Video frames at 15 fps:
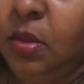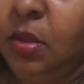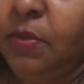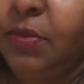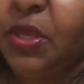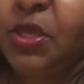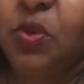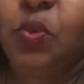
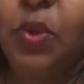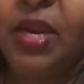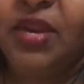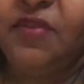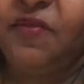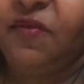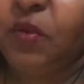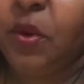But you wanted
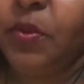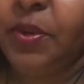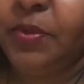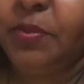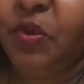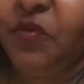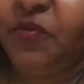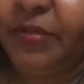forward
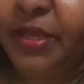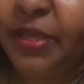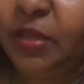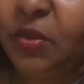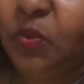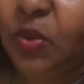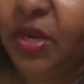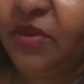movement.
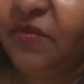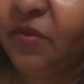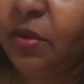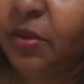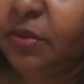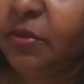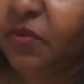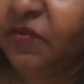You wanted
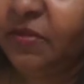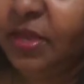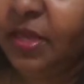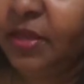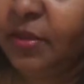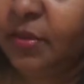forward movement.